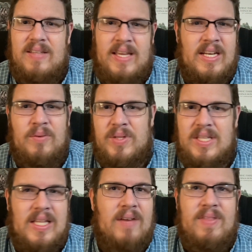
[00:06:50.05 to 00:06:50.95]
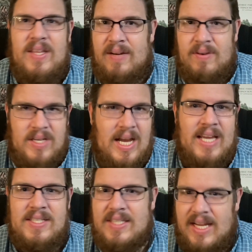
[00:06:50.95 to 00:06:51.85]
ending with The Love That Never
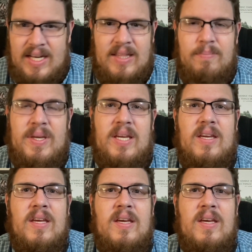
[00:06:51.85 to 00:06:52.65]
Dies, kind of the big